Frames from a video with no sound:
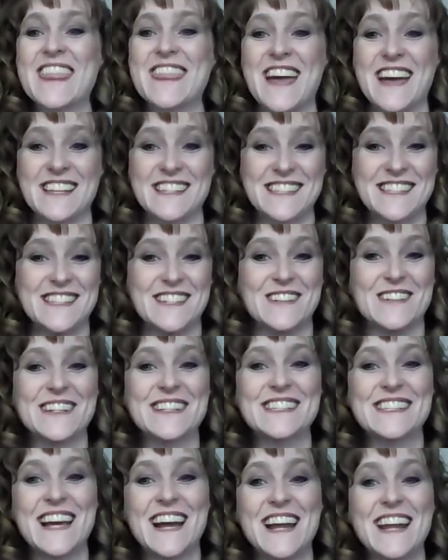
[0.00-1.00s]
That's so
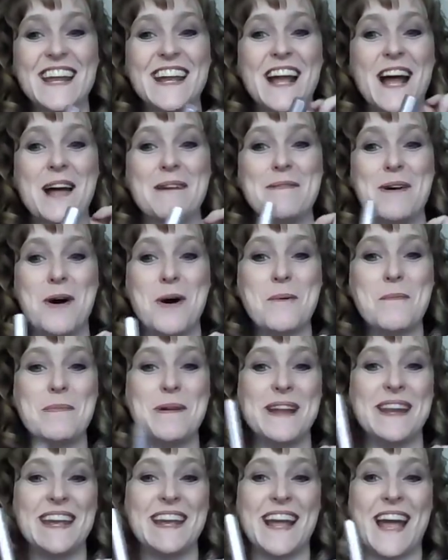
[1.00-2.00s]
exciting. I'm
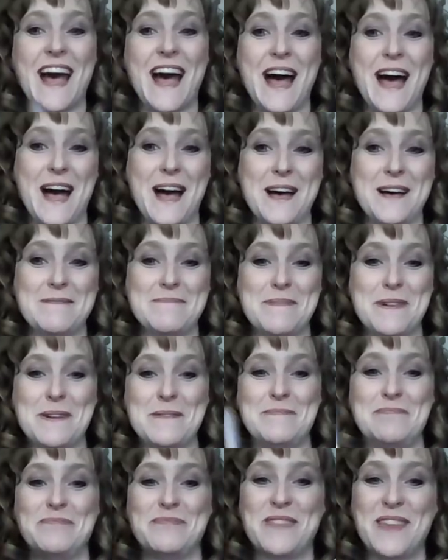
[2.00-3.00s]
opening up
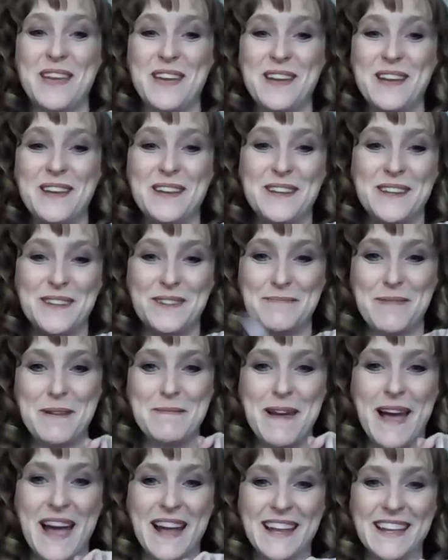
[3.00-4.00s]
my
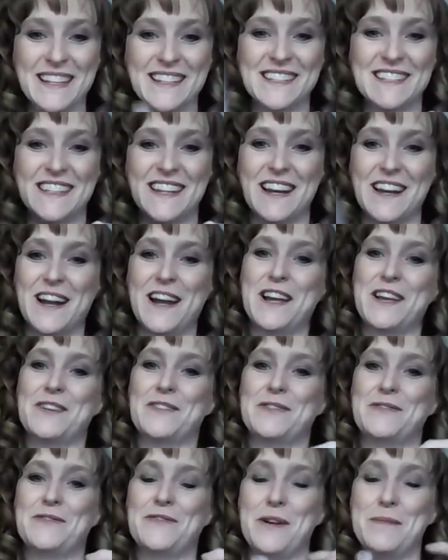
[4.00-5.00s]
package that I got
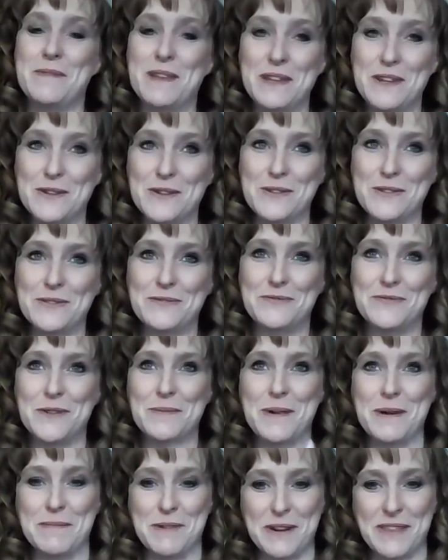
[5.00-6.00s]
you from you
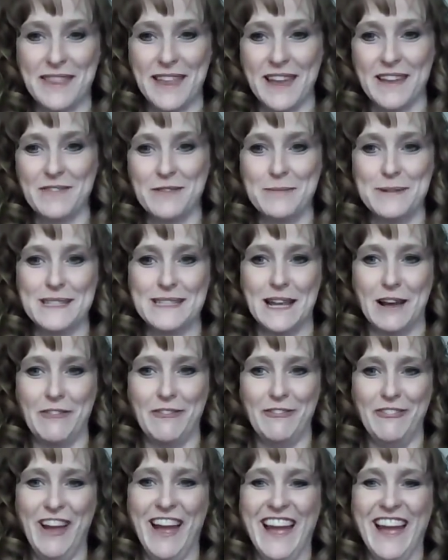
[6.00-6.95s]
for my birthday for myself.